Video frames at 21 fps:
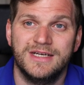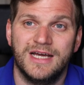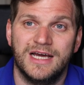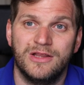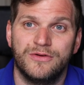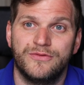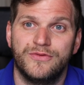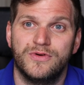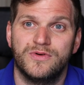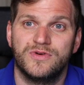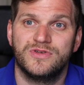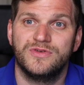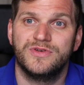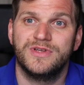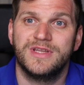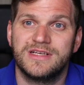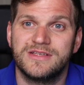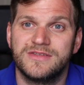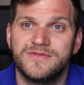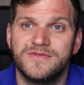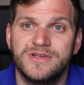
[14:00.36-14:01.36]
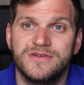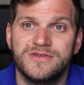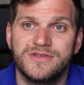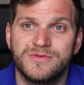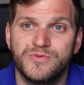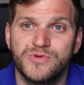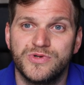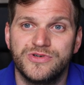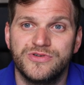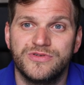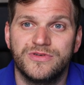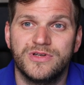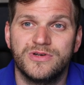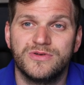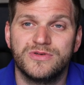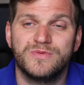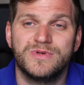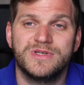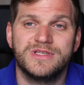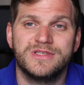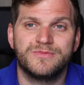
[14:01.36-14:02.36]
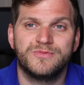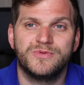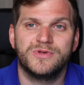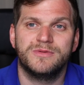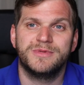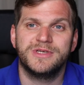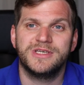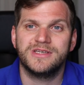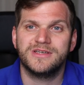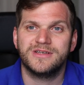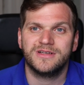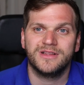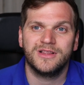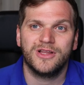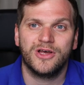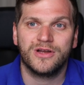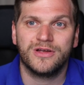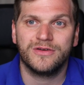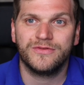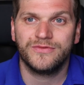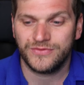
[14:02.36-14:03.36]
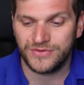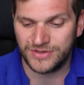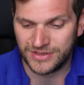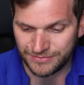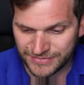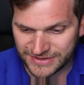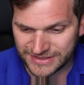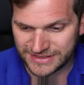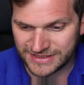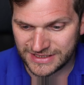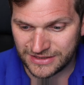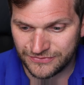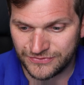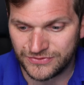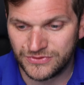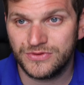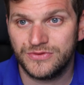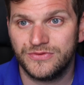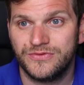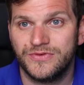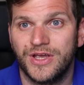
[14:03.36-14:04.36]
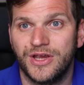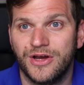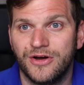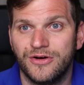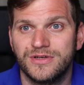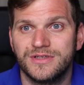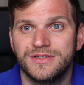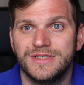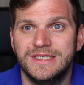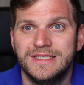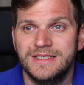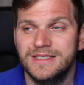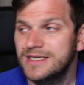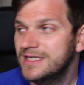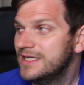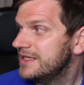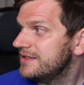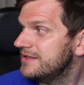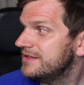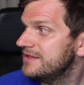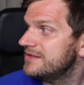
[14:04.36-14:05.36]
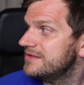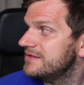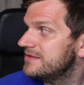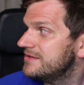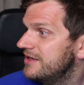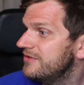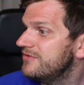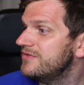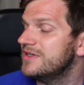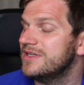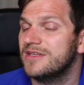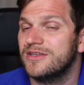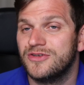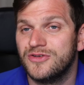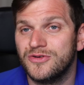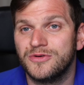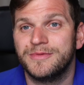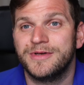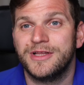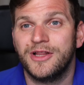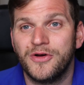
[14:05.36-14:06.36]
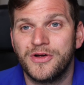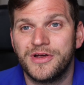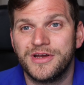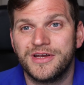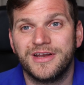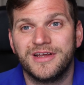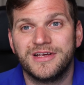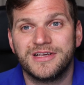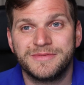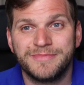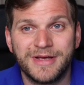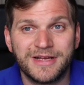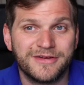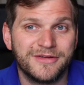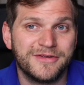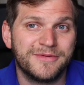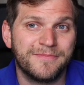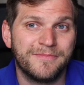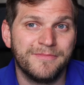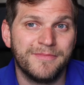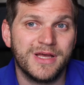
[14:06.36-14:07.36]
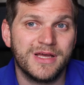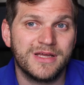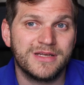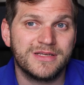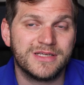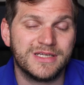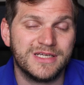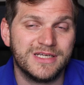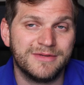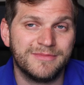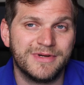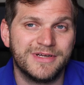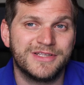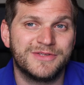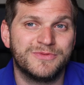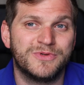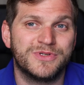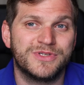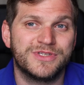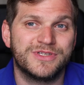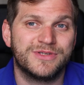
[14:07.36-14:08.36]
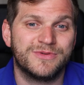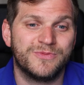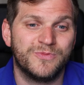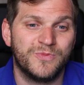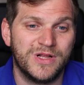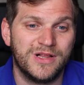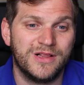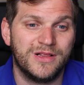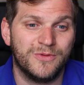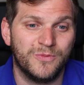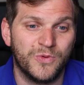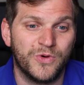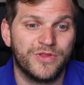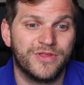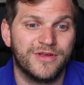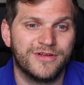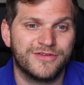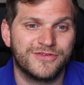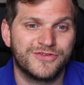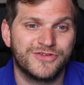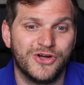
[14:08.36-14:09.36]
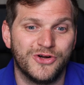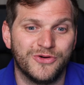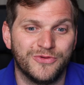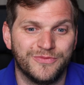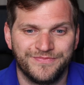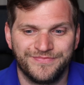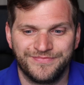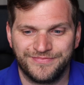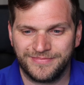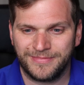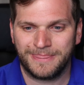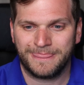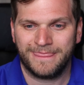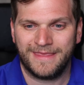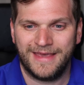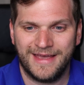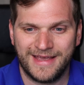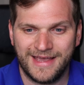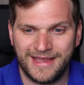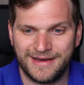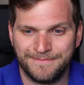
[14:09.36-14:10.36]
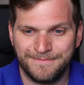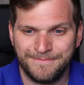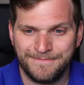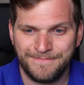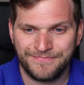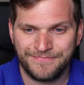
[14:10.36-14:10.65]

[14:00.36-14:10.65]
I look forward to the next videos. Working on those ones will be a lot of um, stuff to figure out. This definitely took me longer than I expected, but um, it was well worth it. So, again,